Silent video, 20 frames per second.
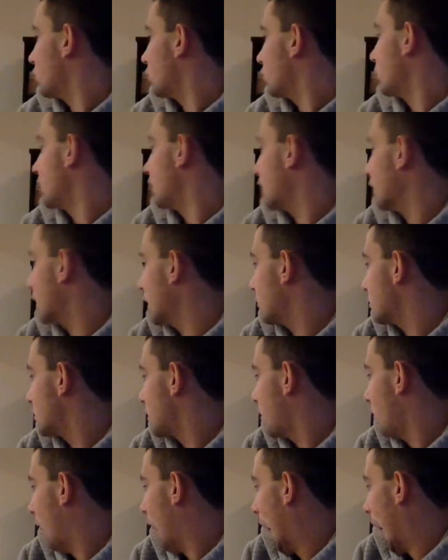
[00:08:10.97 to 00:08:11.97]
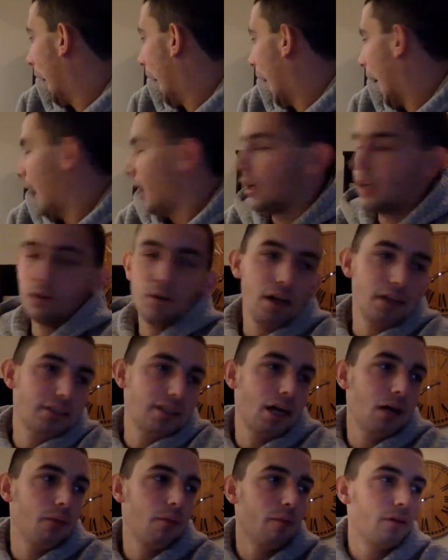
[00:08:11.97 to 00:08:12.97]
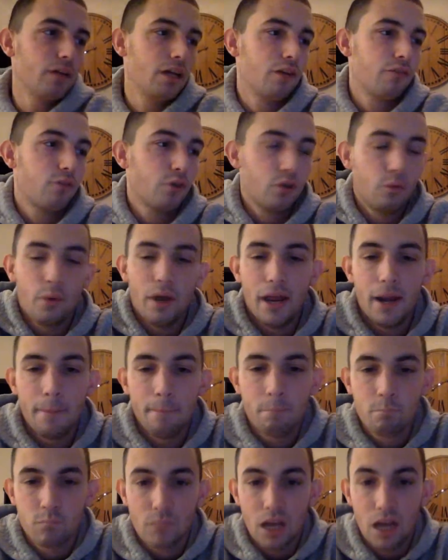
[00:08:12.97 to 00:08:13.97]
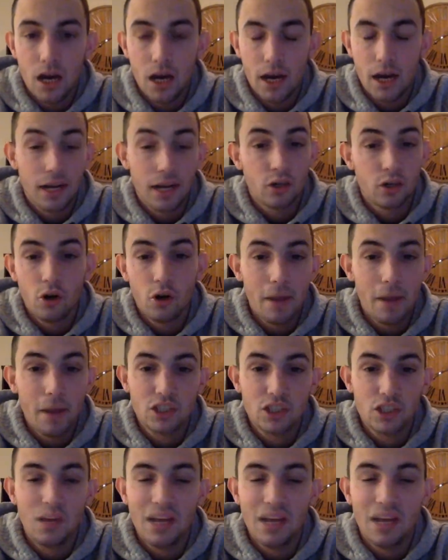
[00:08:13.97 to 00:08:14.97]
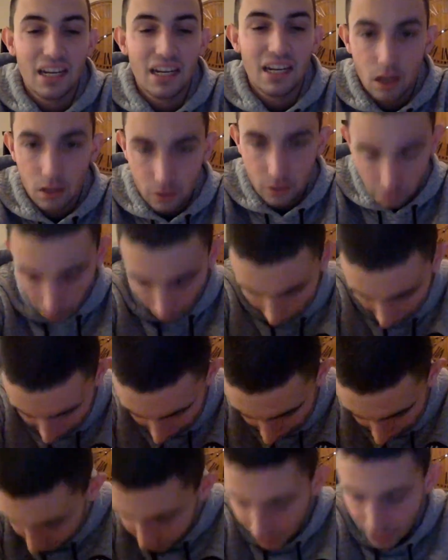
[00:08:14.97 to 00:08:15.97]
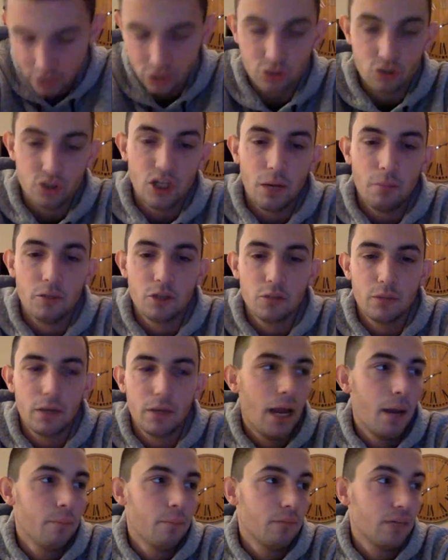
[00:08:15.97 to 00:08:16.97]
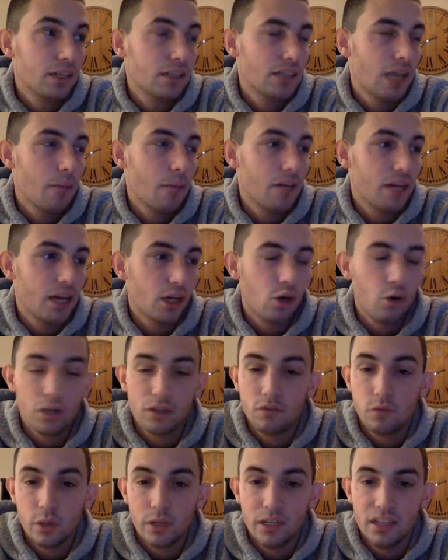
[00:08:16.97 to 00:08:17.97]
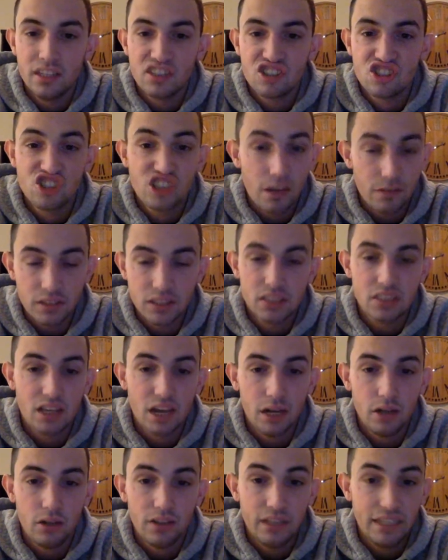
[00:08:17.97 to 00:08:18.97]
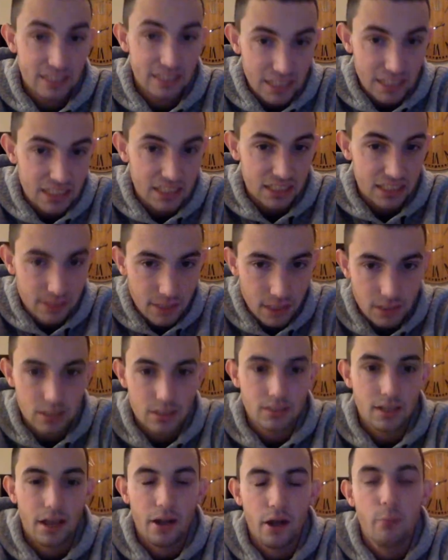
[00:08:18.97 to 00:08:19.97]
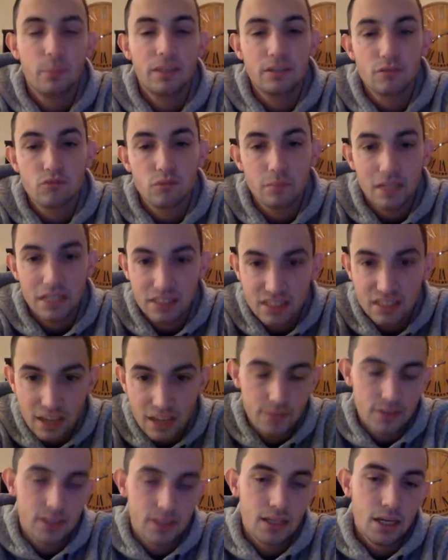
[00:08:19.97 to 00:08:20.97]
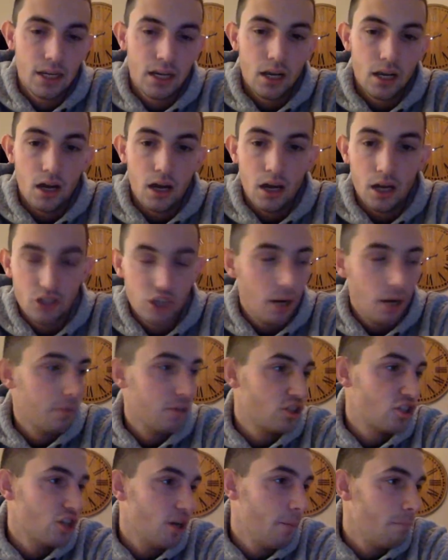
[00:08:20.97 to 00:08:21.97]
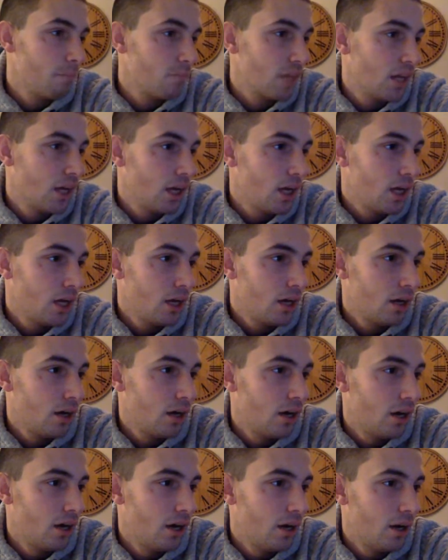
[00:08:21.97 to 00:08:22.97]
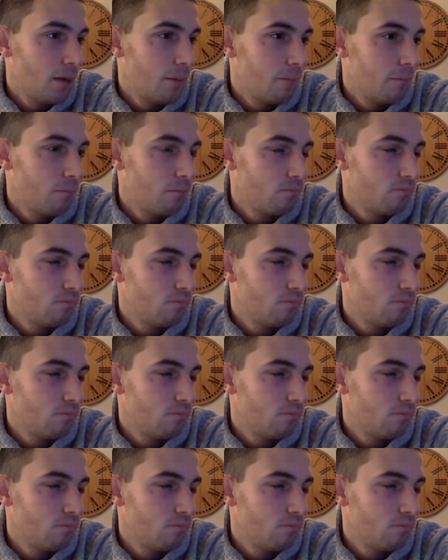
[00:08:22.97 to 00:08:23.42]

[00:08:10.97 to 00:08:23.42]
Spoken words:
to win that game. So, congrats to Alabama there for the win. Again, going back to yet another national championship game. Nick Saban again going for his 7th title, his 6th consensus title, but this would be his 7th championship. Yeah,